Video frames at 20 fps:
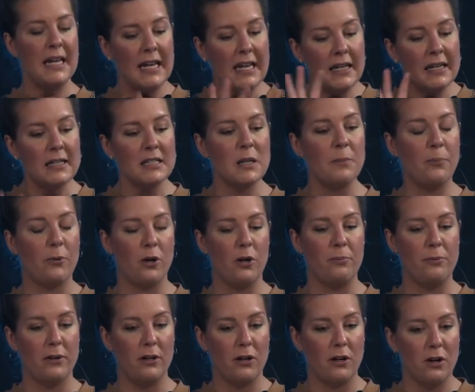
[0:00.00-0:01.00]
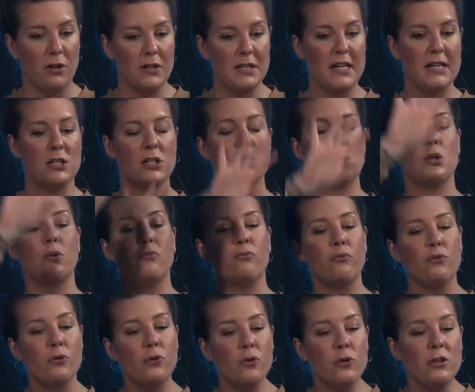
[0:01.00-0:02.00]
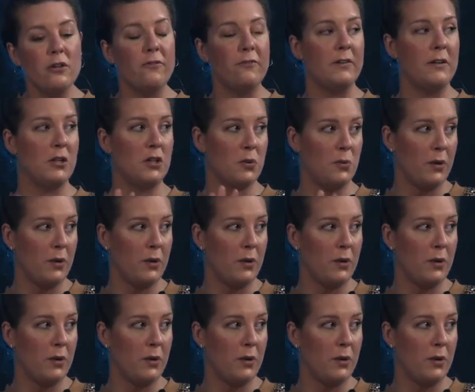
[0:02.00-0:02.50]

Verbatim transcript: in its appropriate context through the finished